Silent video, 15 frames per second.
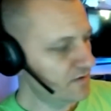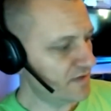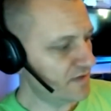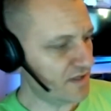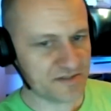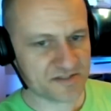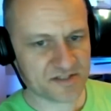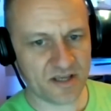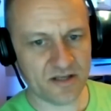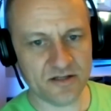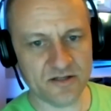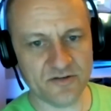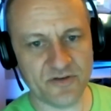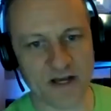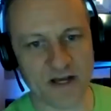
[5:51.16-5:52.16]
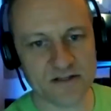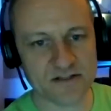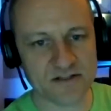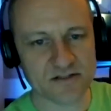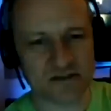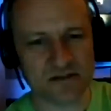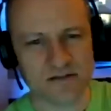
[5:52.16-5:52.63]
then the scanning
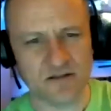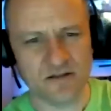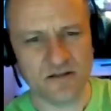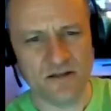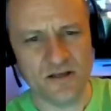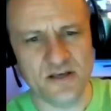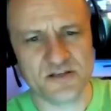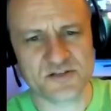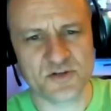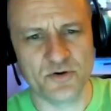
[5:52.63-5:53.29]
device is